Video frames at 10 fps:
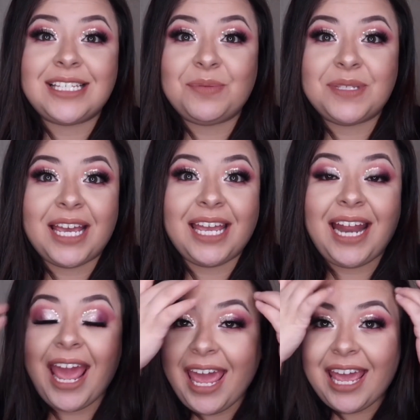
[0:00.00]
up saying,
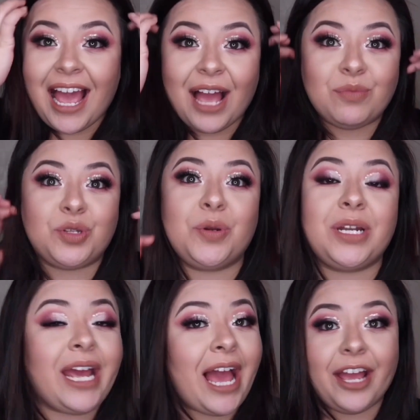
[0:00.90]
hey, I'm doing
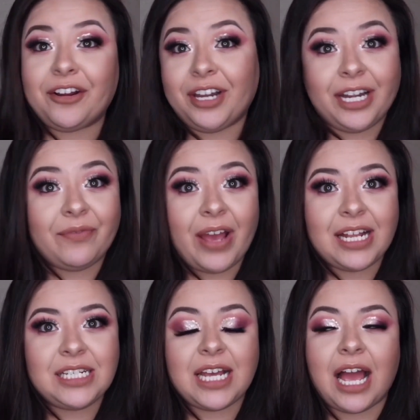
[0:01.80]
a hiring
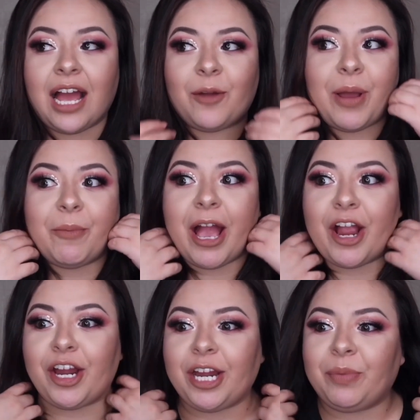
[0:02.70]
event. Um, I'm
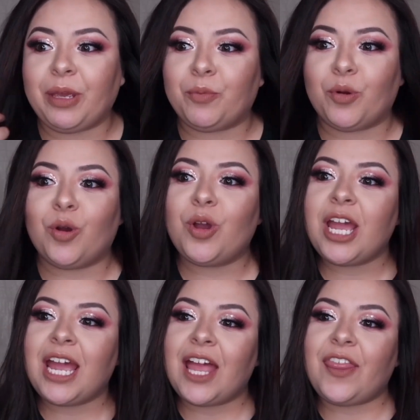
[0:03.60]
hiring people
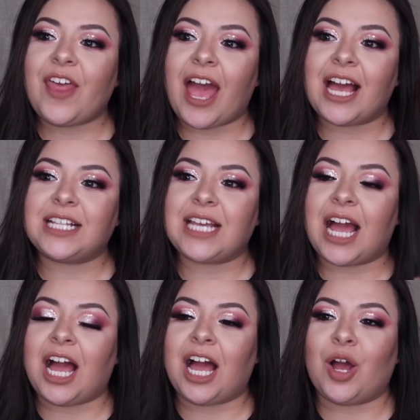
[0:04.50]
that,
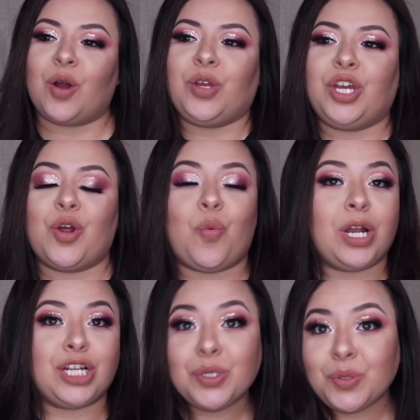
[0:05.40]
uh, you know,
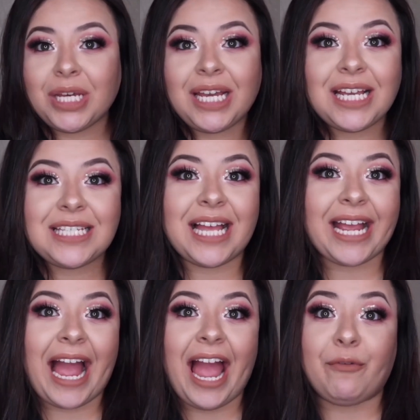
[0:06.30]
want to do this. Like
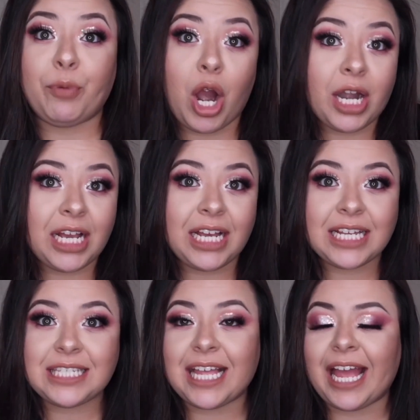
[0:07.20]
I have
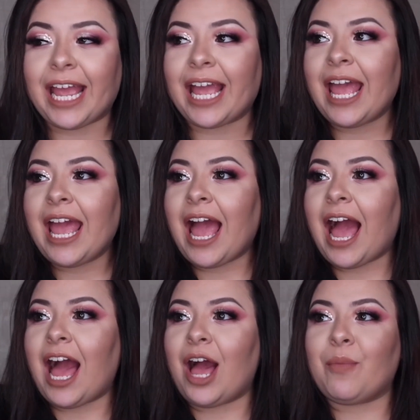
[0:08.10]
products, like
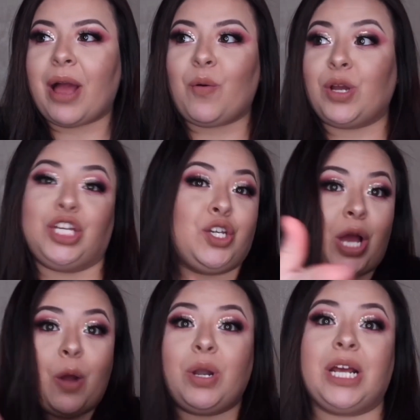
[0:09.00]
um, I want you,
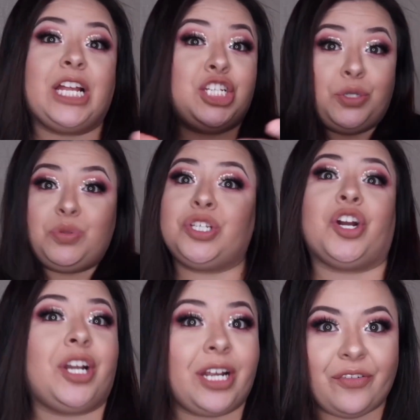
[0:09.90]
I want to get you
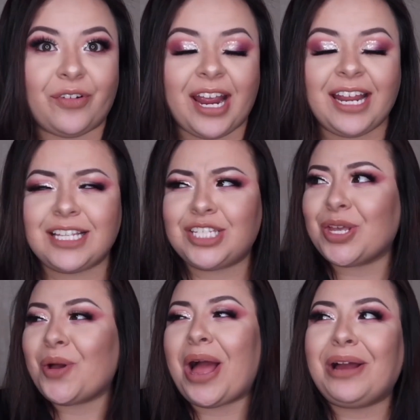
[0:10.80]
started, right?
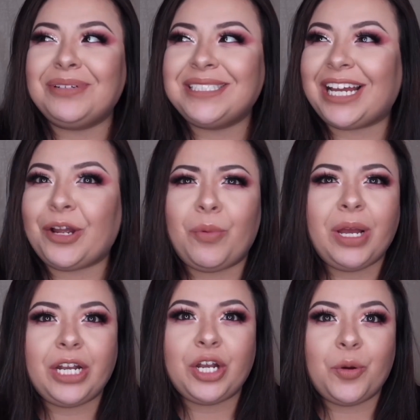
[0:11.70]
So I was like,
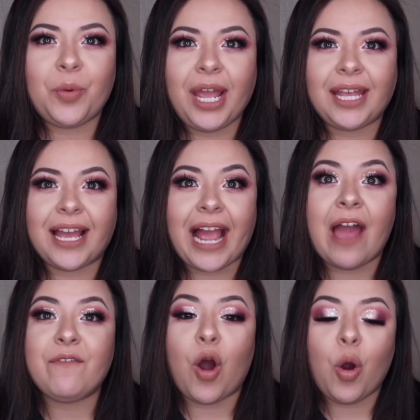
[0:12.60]
what? No way. Like
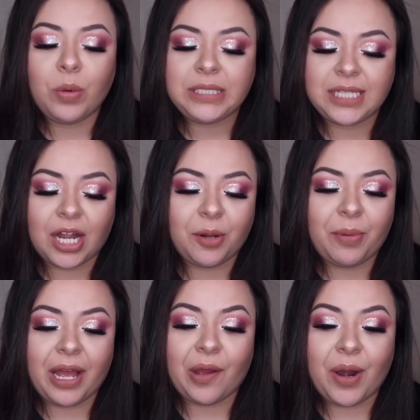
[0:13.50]
I've always thought
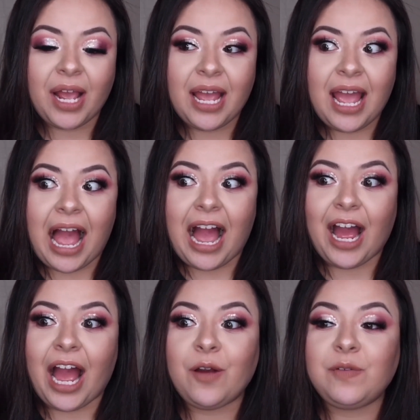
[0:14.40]
about,
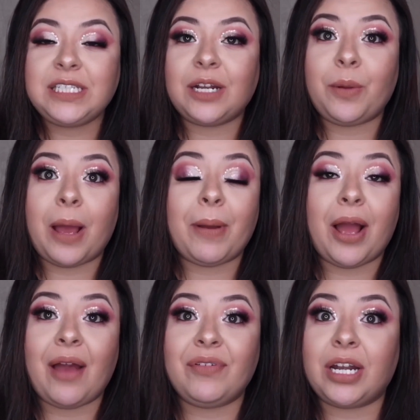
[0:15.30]
I always thought about
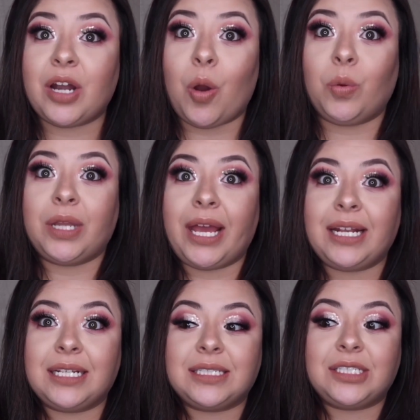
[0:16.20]
having an
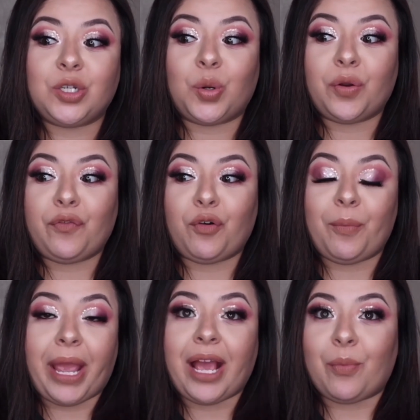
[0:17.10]
online store for
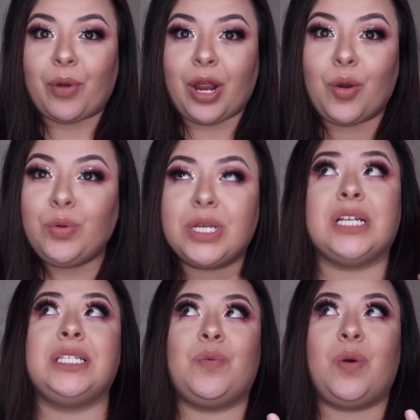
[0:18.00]
makeup, right? Who
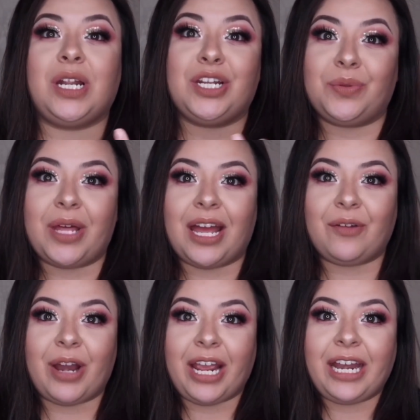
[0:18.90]
doesn't want to do that,
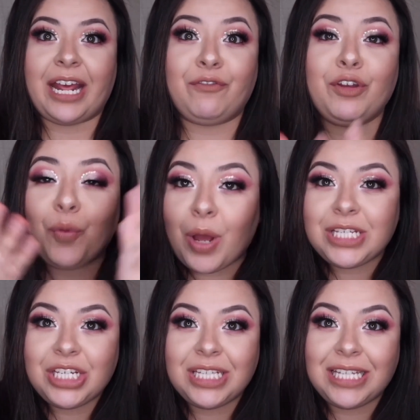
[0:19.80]
right? If you're
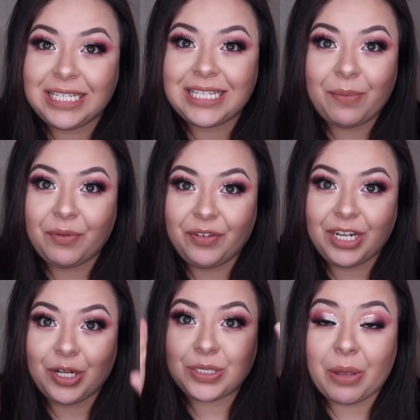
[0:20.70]
watching these type of
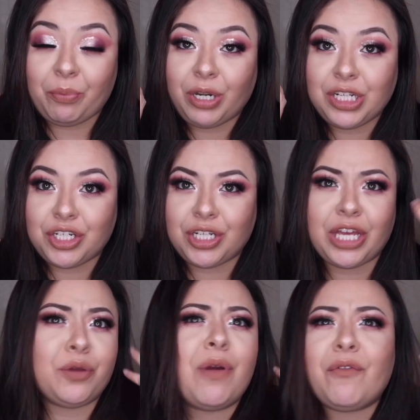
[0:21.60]
videos, I'm pretty sure that
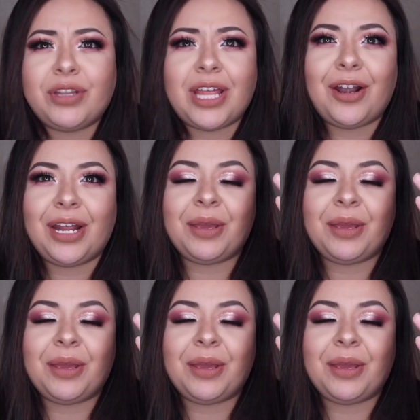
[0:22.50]
you ever thought, like,